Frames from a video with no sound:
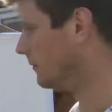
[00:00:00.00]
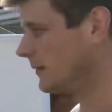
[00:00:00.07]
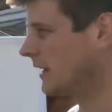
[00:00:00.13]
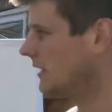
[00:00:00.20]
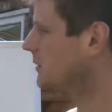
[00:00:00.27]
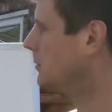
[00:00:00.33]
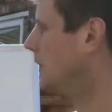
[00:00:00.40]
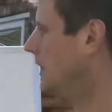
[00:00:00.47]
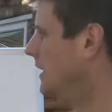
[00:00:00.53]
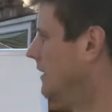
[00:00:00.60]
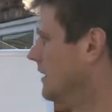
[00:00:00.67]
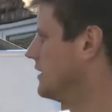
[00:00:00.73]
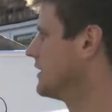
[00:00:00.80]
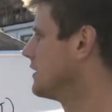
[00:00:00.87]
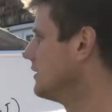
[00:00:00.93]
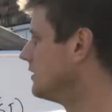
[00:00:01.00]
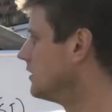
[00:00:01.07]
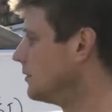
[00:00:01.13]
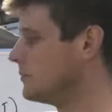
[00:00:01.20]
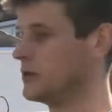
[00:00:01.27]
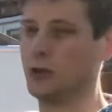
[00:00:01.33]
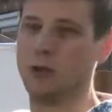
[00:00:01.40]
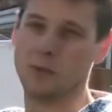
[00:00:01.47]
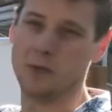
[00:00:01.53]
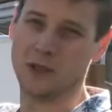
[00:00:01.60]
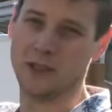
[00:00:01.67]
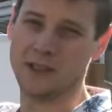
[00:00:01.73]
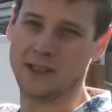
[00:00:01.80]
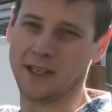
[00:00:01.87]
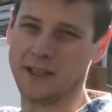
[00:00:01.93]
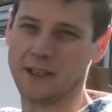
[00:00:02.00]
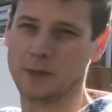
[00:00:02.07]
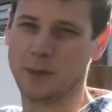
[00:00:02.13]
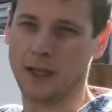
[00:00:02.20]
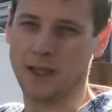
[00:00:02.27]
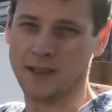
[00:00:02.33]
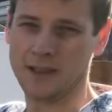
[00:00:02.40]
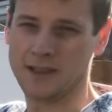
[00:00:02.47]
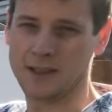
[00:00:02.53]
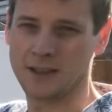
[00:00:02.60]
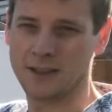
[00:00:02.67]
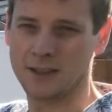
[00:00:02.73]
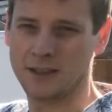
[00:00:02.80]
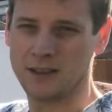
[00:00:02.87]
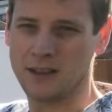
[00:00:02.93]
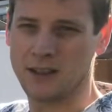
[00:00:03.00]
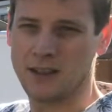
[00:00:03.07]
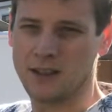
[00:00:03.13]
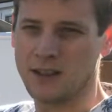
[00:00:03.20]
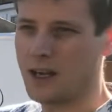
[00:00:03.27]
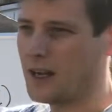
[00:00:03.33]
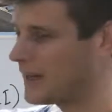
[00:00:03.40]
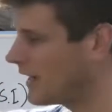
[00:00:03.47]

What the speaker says: that's where this absorption takes place. In the